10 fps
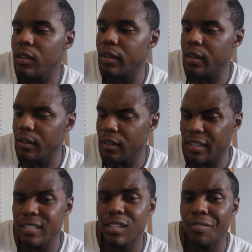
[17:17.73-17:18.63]
and
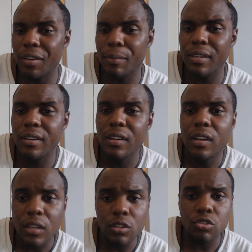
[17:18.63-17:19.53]
that stuff can be
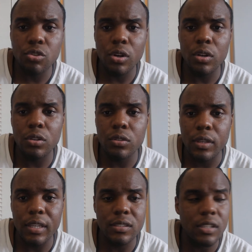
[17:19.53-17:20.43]
a little strong,
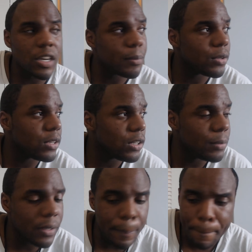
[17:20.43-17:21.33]
can sneak up on you a little
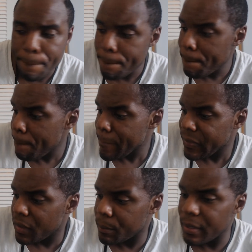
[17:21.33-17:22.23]
bit.
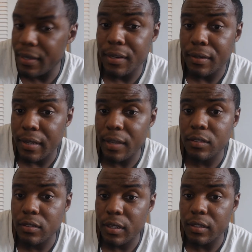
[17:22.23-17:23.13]
But yeah, I
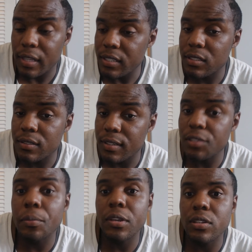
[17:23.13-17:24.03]
just like that's it's
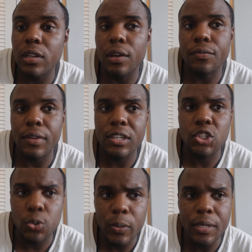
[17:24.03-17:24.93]
some good stuff. It's
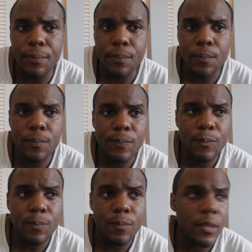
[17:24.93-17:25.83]
sweet,
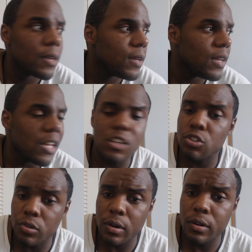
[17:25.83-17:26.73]
it's
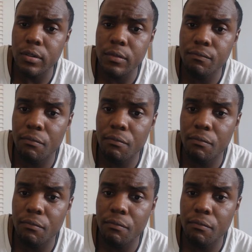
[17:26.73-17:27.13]
strong.